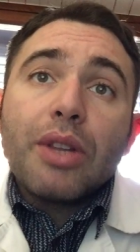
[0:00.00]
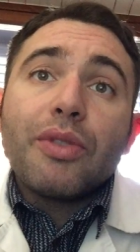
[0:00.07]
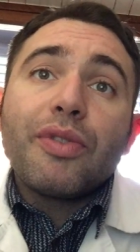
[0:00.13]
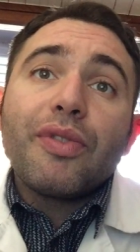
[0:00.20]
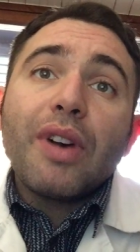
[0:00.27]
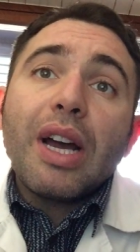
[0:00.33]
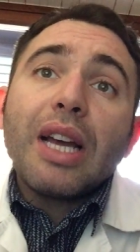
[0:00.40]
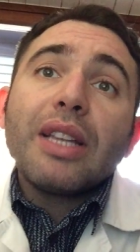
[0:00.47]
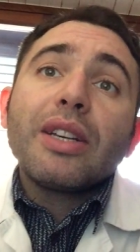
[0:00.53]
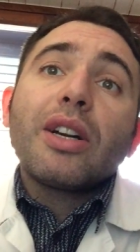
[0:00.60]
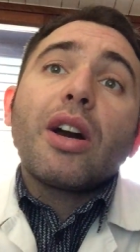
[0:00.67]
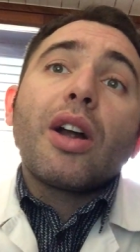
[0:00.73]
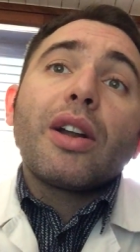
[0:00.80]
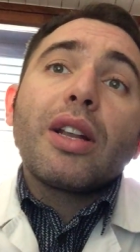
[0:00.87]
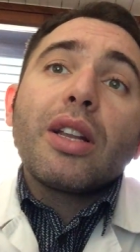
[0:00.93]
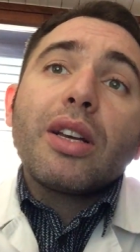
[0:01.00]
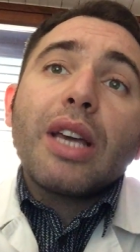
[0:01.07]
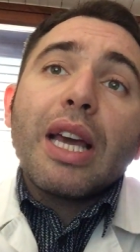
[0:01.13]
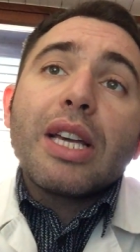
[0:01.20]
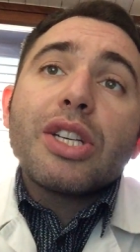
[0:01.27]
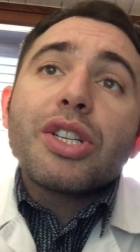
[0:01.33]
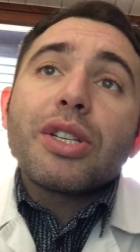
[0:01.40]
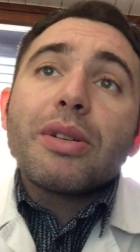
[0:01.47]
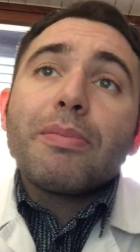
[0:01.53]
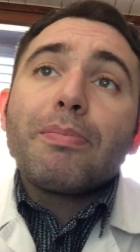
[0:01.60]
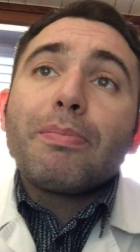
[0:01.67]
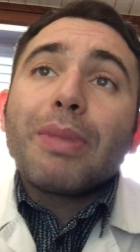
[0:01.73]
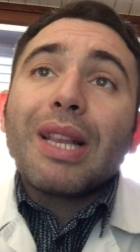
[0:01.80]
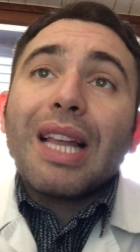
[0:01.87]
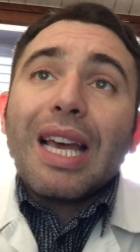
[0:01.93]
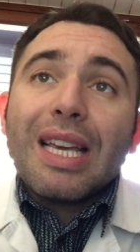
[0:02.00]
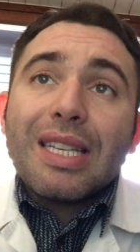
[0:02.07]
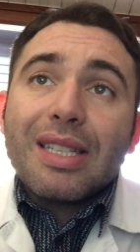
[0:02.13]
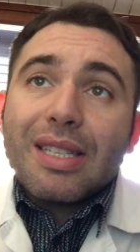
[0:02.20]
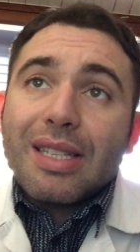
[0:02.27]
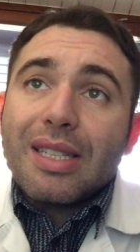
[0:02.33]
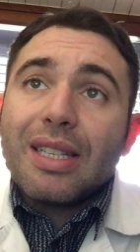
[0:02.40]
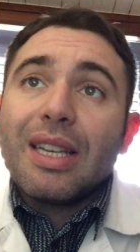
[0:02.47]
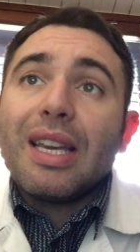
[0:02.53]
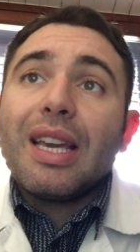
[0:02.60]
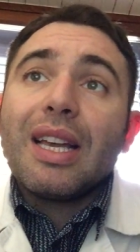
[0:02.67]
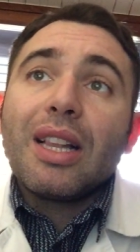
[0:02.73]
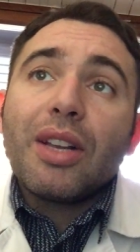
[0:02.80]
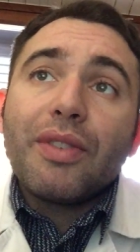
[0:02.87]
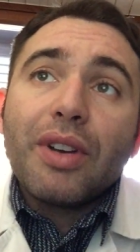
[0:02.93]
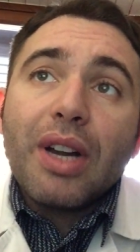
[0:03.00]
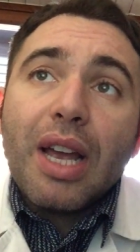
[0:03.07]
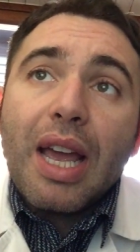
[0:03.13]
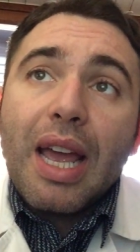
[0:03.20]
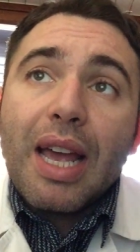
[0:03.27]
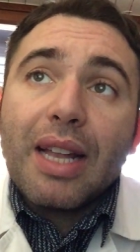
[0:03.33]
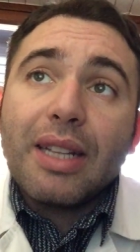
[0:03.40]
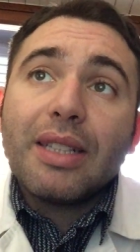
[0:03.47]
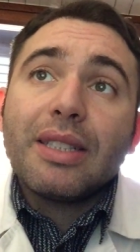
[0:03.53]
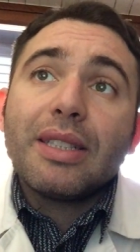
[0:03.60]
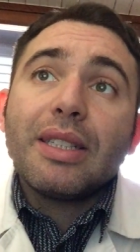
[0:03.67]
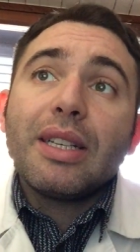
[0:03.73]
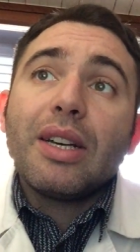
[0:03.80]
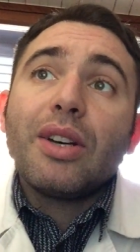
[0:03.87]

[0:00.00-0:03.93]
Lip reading: To find the correct location, place the heel of your hand